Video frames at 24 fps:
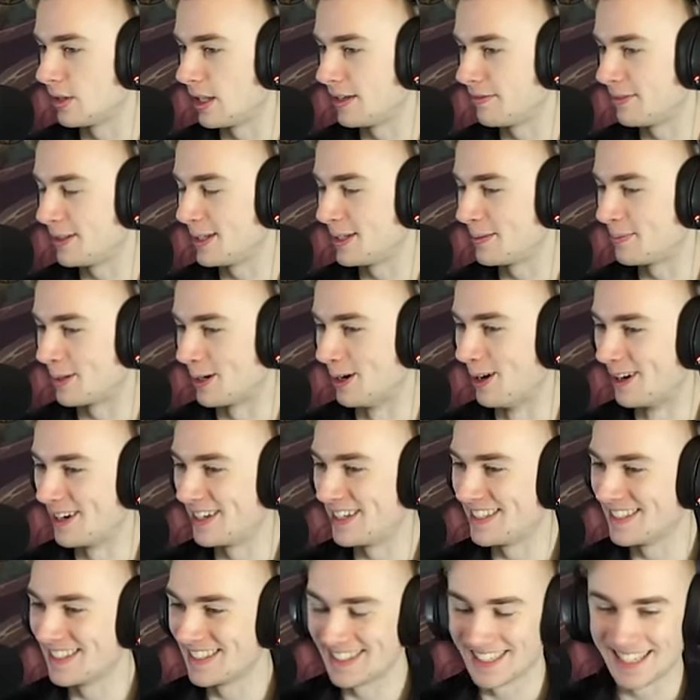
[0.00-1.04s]
leveling
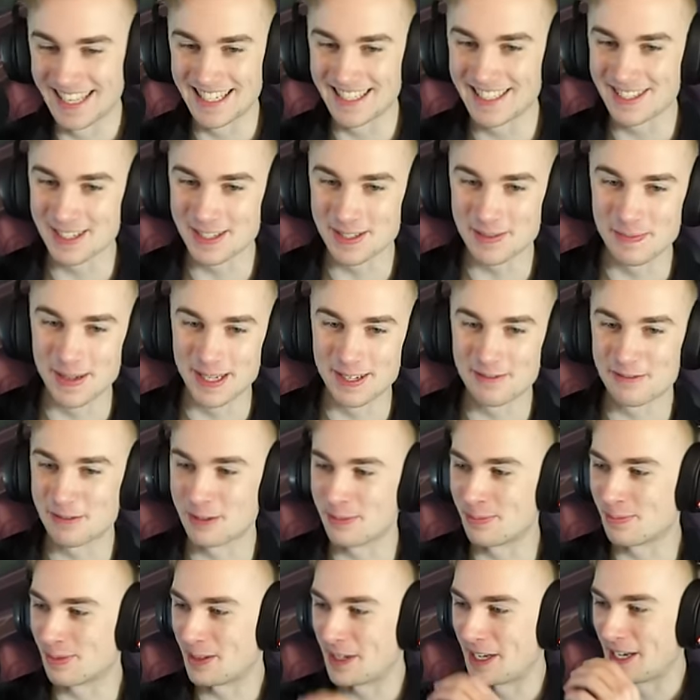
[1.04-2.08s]
Bard. That's just been
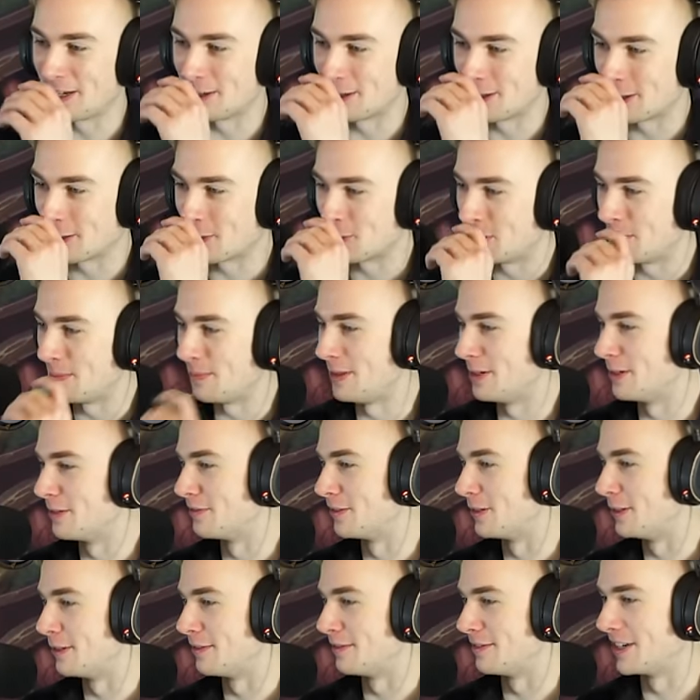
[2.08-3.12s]
from playing our equipment over
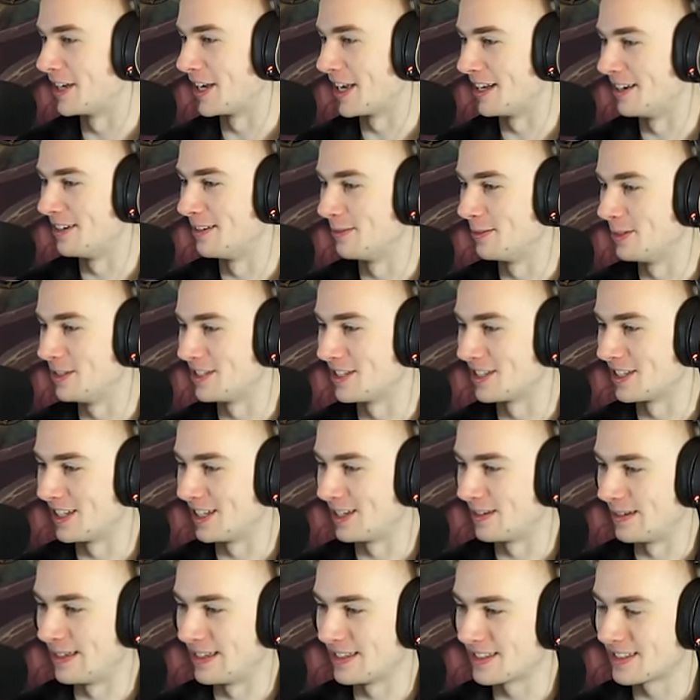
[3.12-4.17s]
and over again, which is
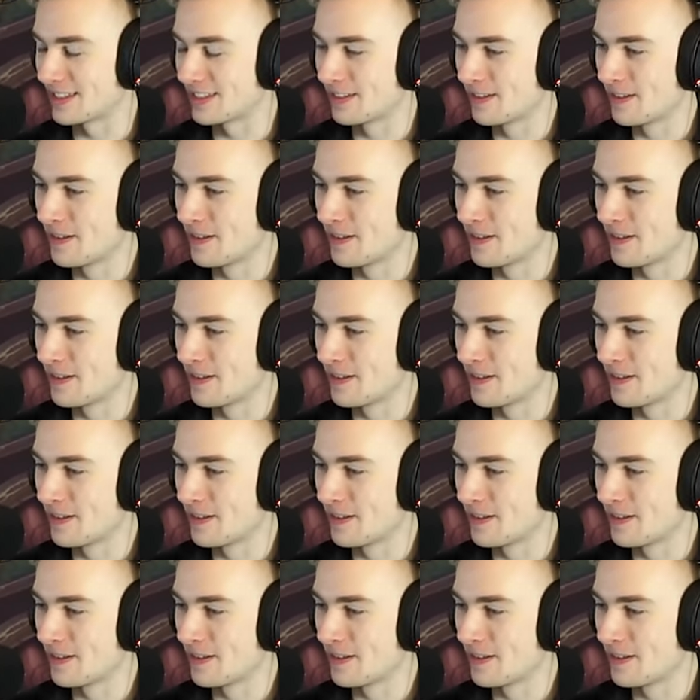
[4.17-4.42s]
hilarious.